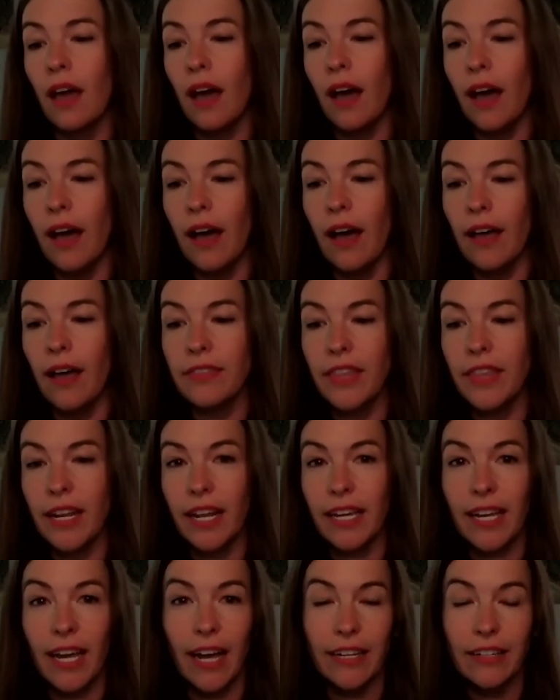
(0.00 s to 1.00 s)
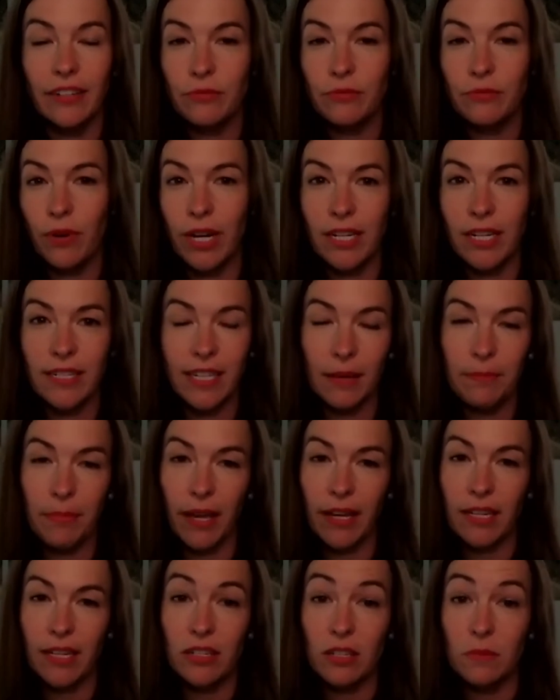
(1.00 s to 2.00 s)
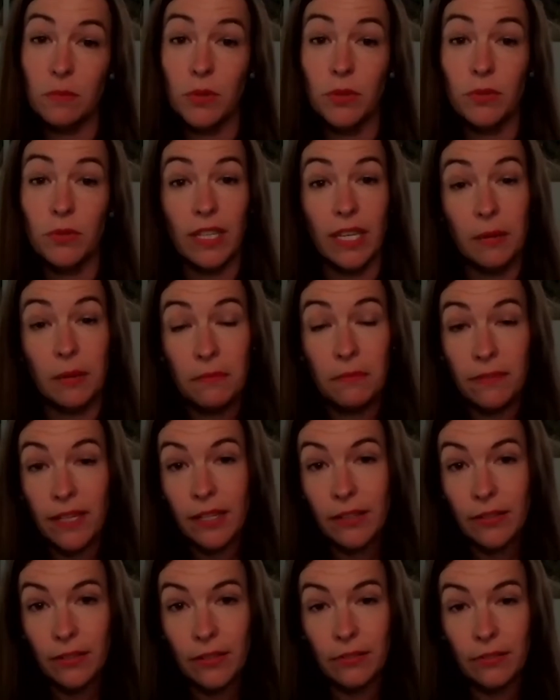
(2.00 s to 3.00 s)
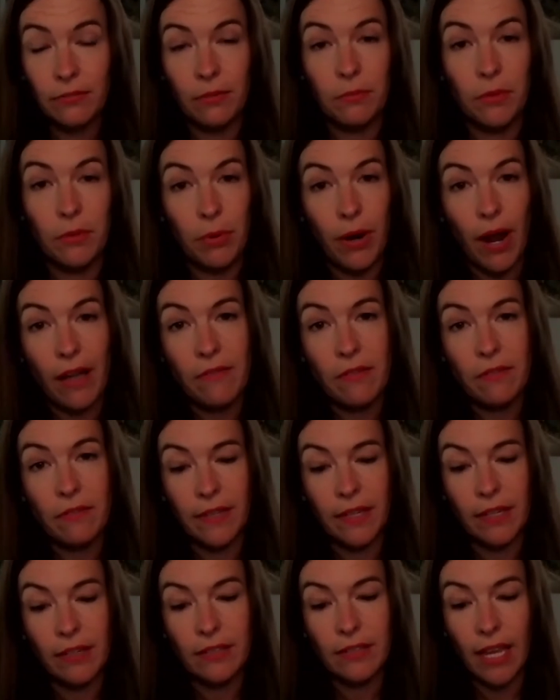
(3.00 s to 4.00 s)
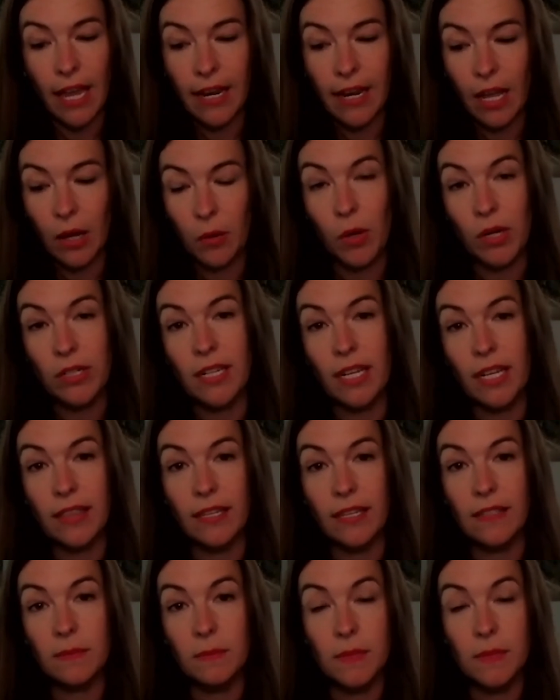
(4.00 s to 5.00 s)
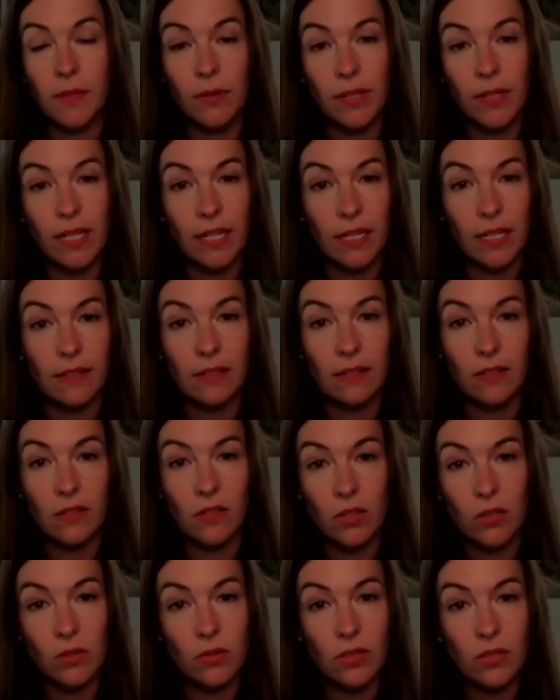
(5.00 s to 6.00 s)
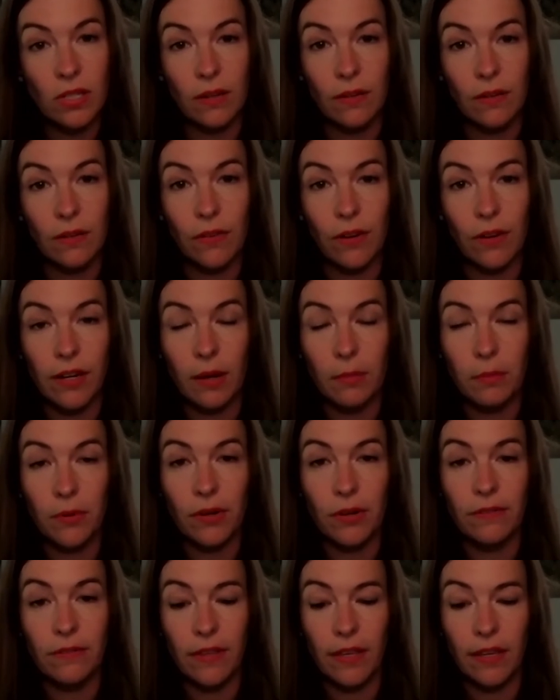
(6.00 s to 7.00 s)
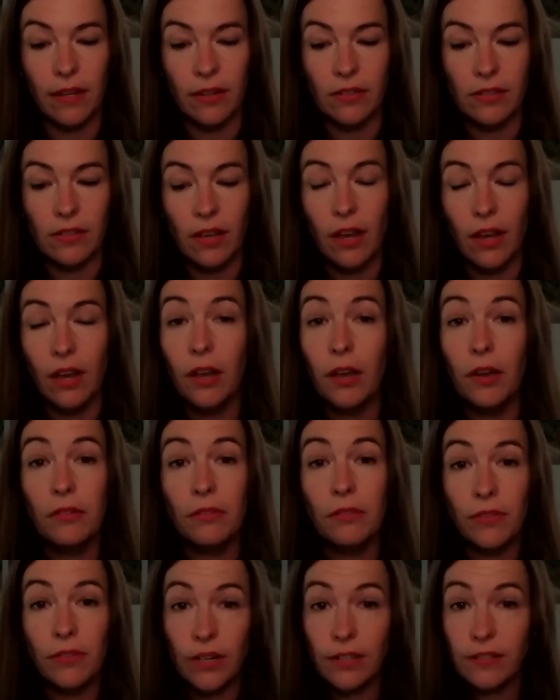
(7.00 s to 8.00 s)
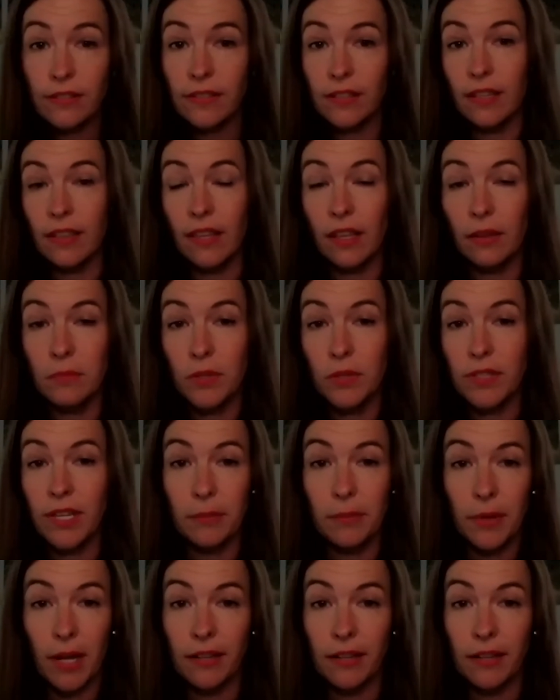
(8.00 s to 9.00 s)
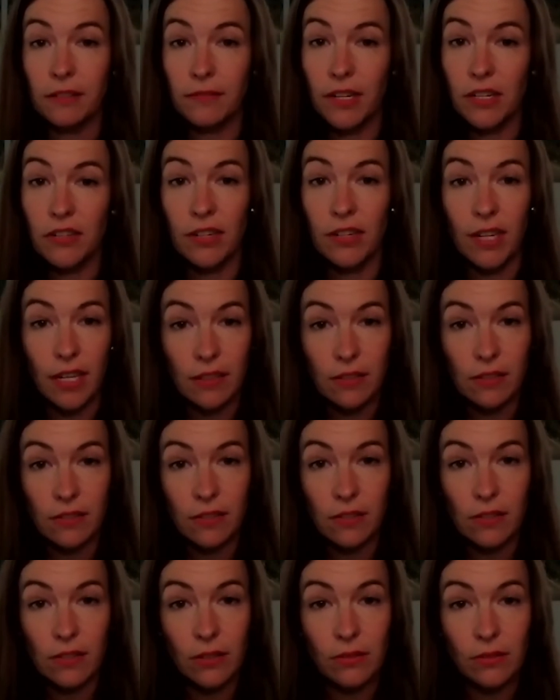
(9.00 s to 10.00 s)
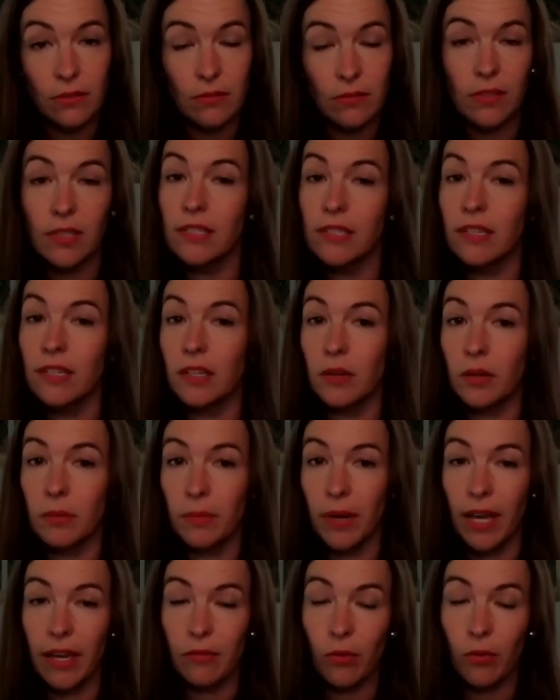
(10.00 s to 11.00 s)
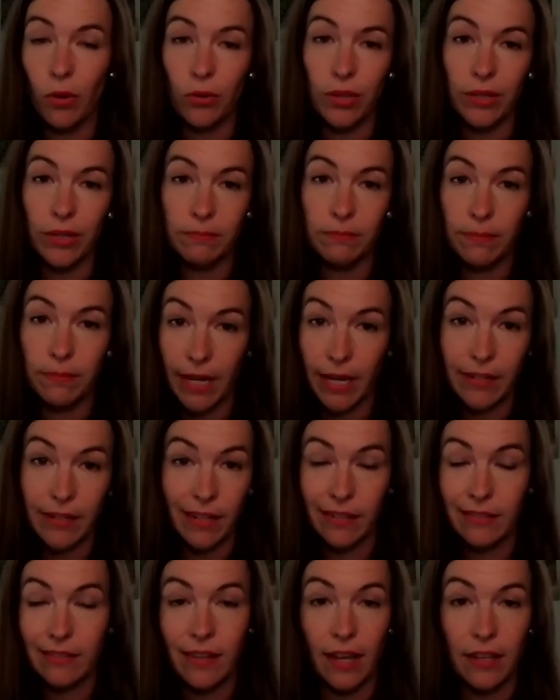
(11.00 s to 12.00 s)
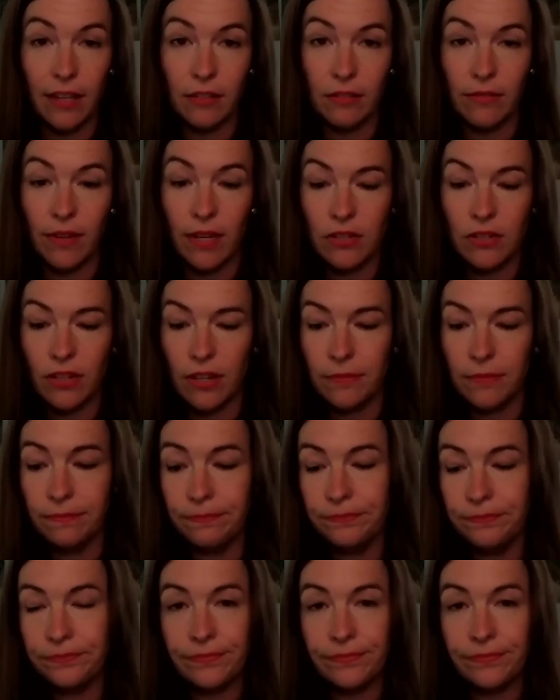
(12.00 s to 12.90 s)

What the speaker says: Then I kind of wanted to get back into the museum field from the private field, and I worked at the Smithsonian Institution for a number of years. First at the Museum Conservation Institute, continuing my role in paintings conservation.